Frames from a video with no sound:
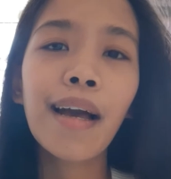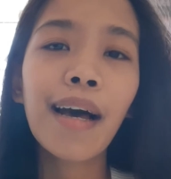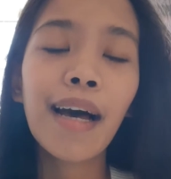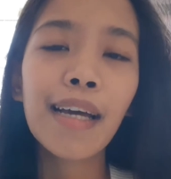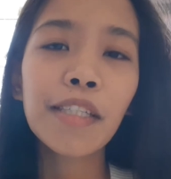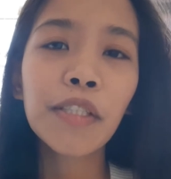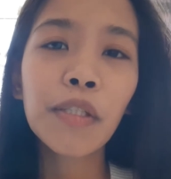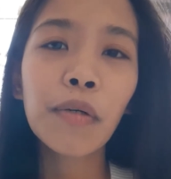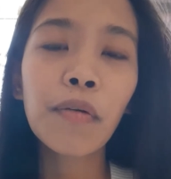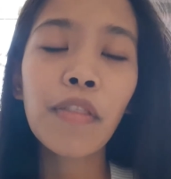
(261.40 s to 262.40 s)
Hi,
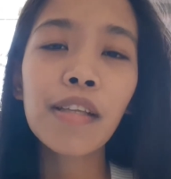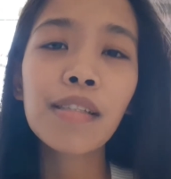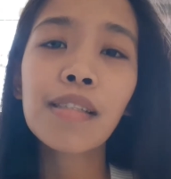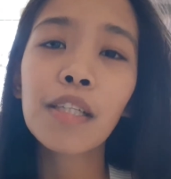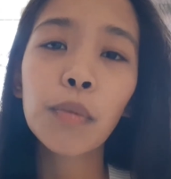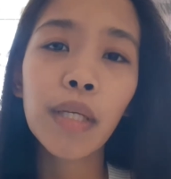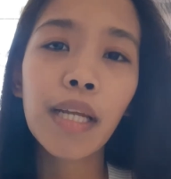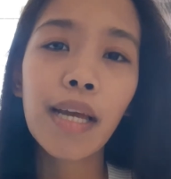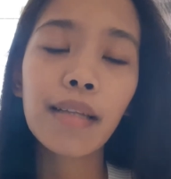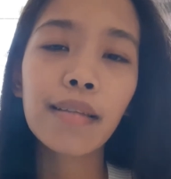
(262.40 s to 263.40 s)
so this is the
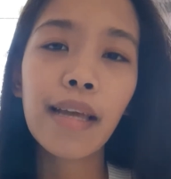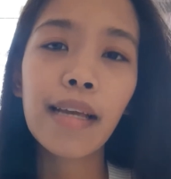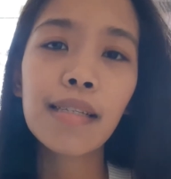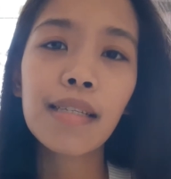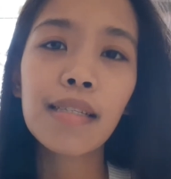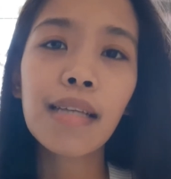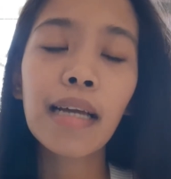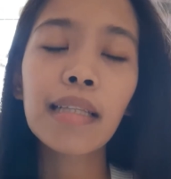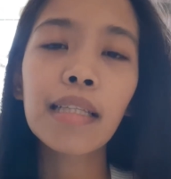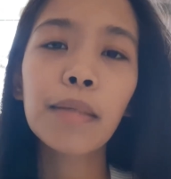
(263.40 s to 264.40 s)
28th day since
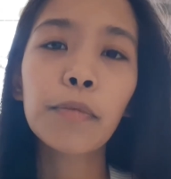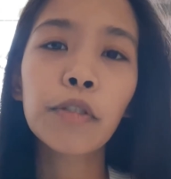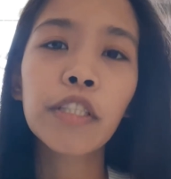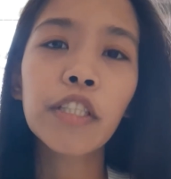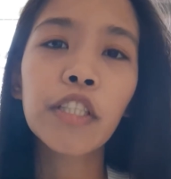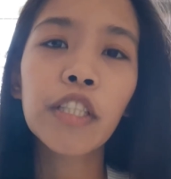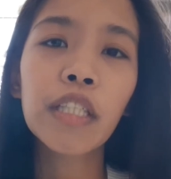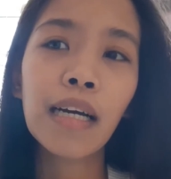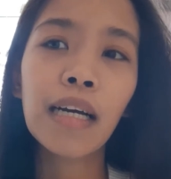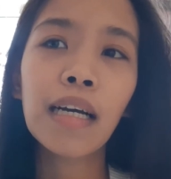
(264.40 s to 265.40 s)
I did the
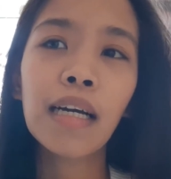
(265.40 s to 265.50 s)
procedure.